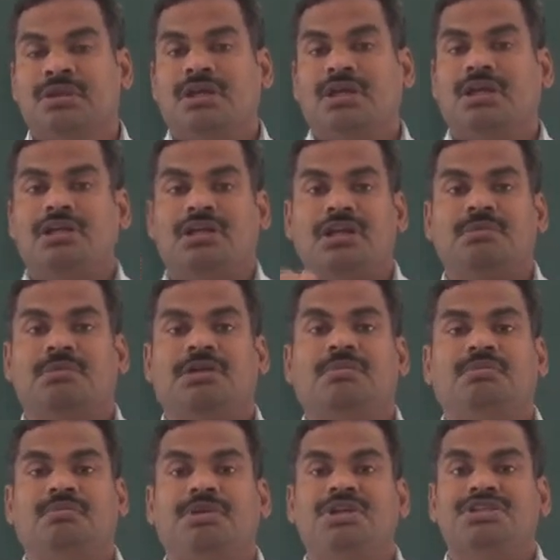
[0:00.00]
n-type
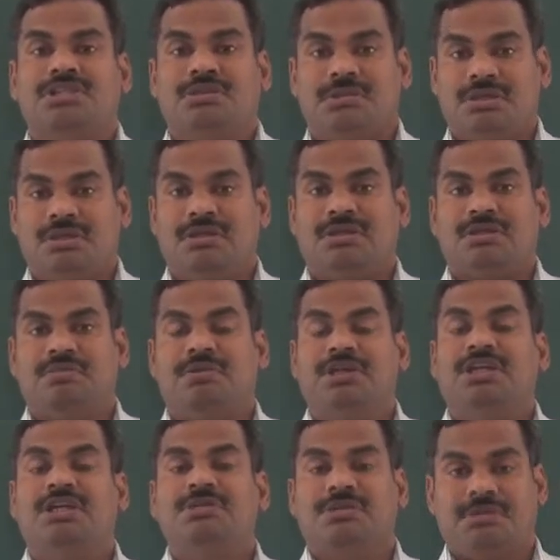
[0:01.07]
and
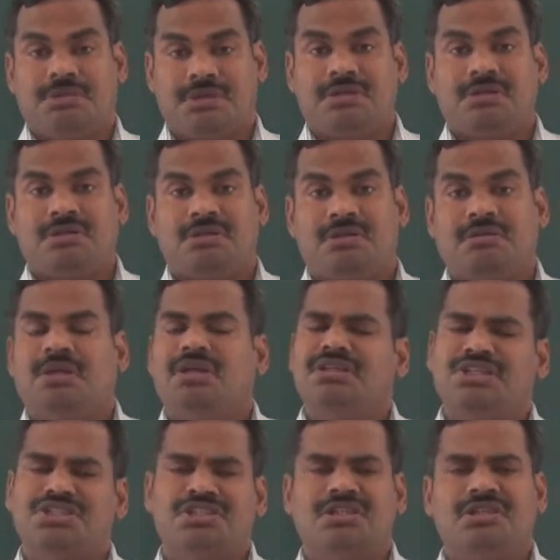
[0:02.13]
p-type semiconductor. As
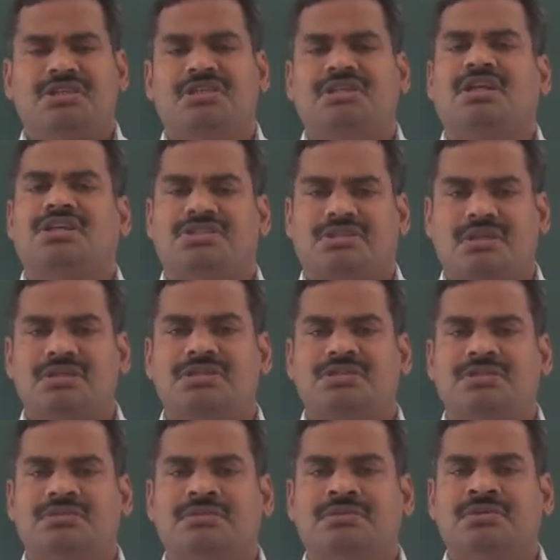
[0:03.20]
I said in the last class,
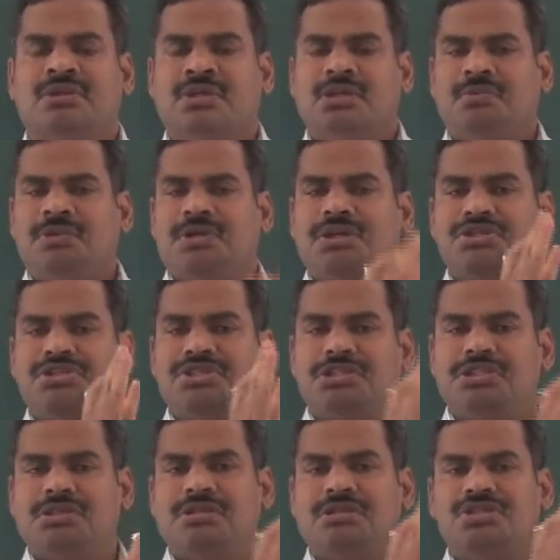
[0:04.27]
if we
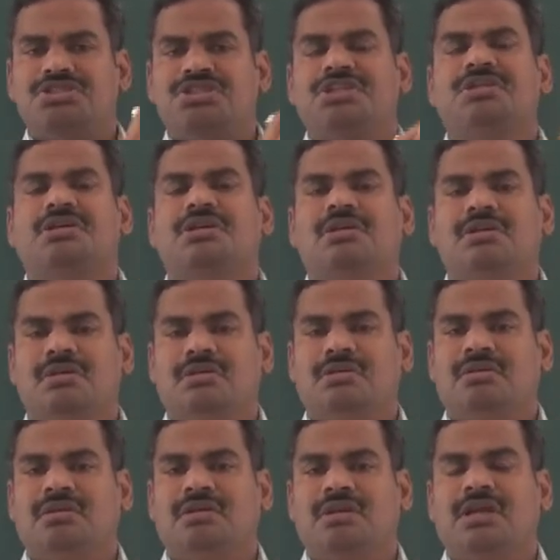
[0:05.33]
consider the single
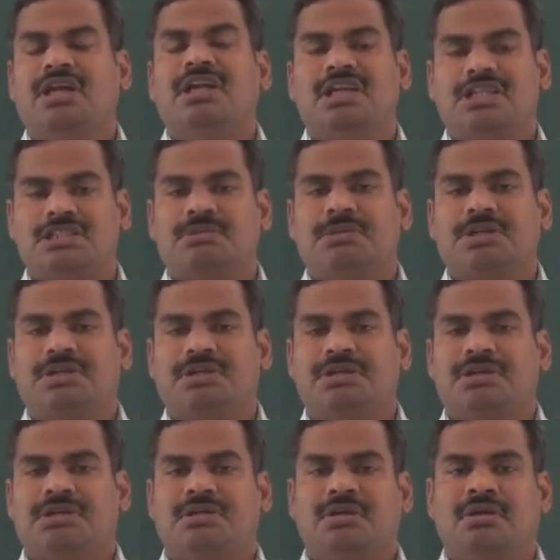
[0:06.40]
n-type
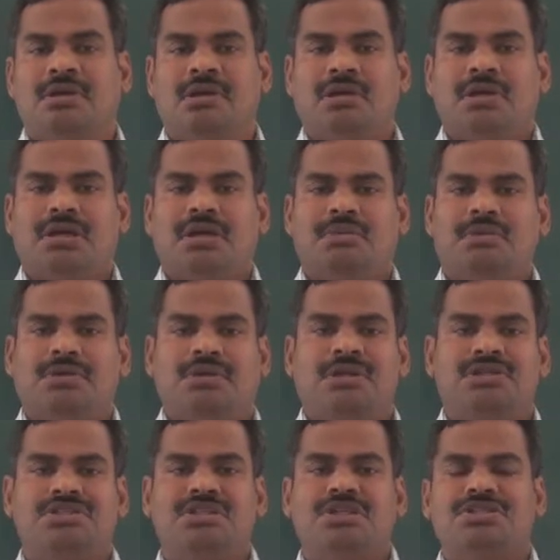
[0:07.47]
semiconductor, if we
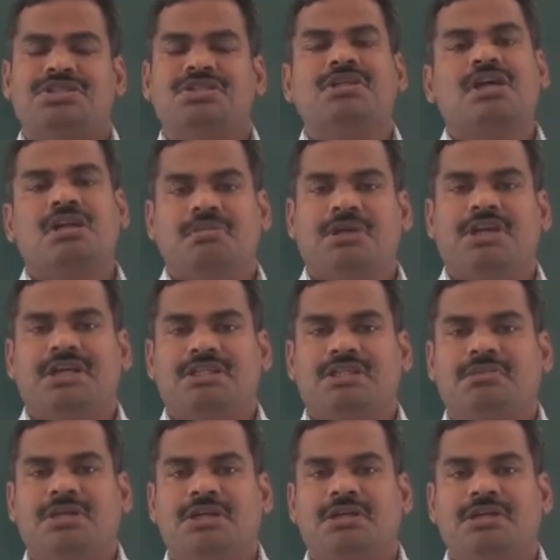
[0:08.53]
consider single p-type
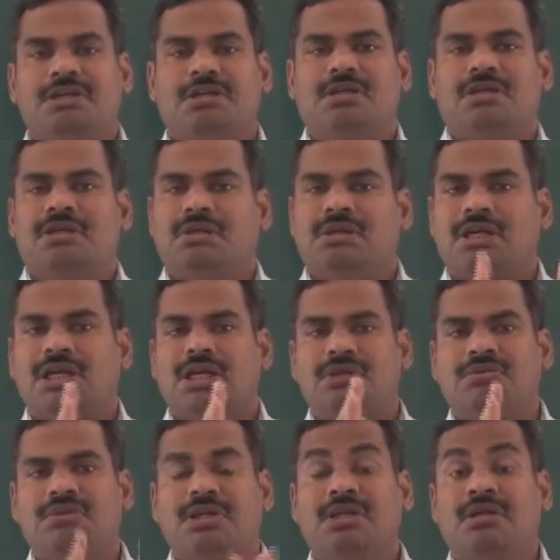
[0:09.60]
semiconductor, we are
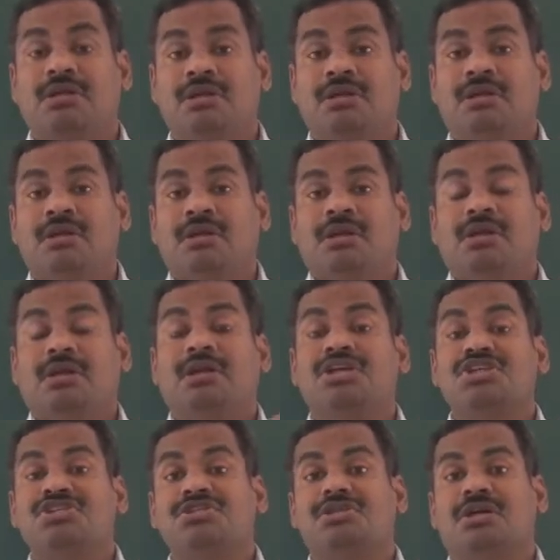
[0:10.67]
having very
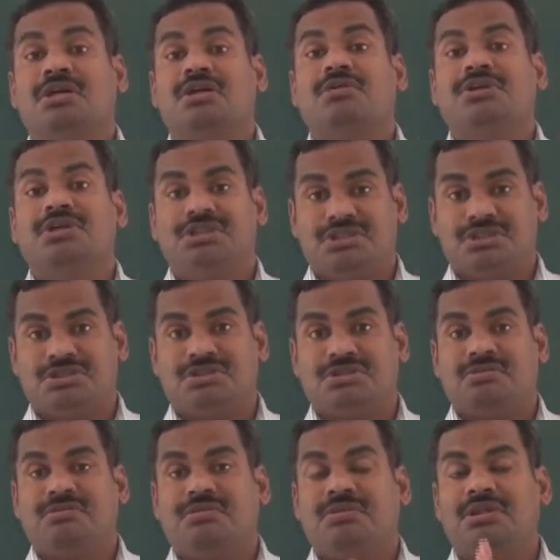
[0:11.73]
less advantages.
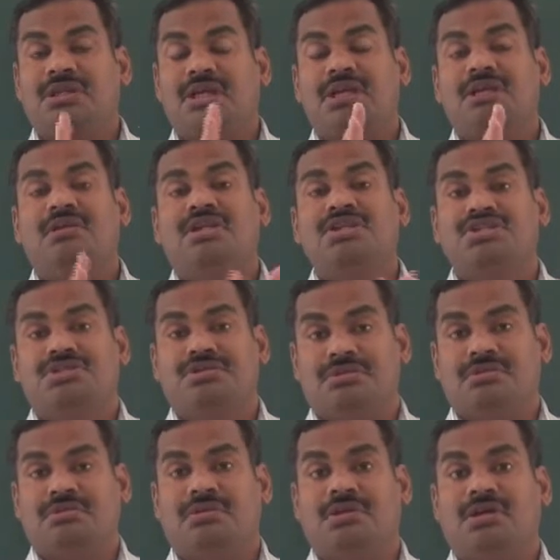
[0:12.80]
There are less
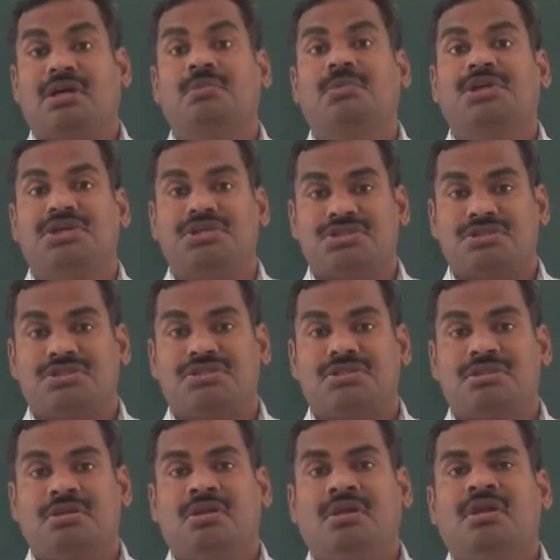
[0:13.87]
applications.
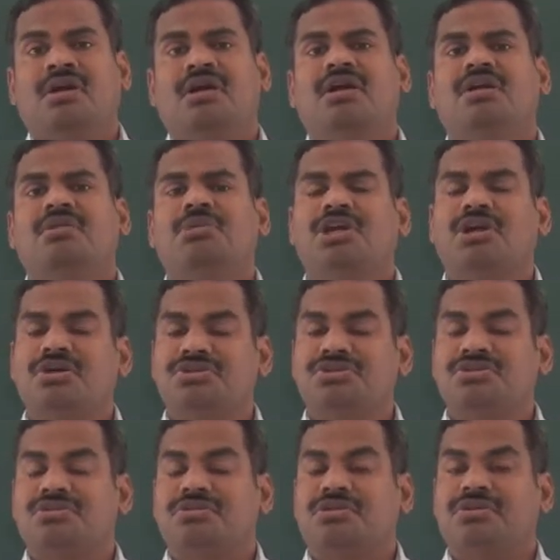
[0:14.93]
And
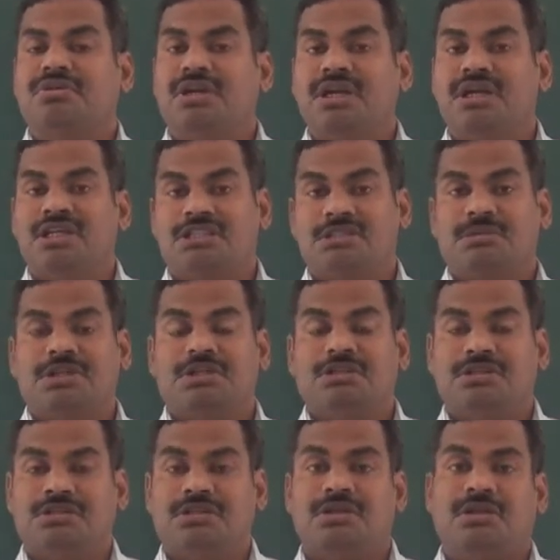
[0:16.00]
because your n-type
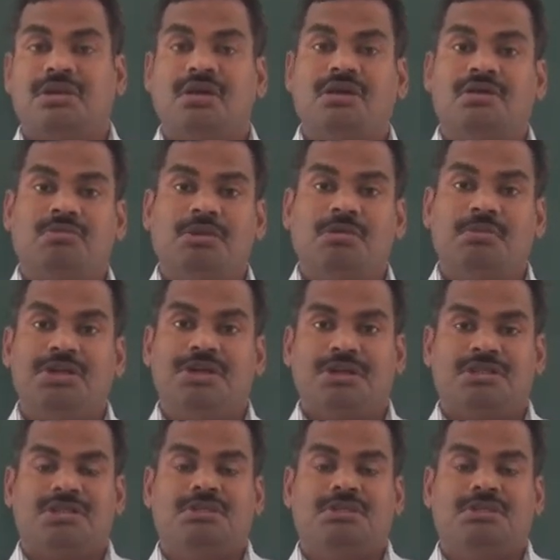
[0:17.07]
semiconductor or p-type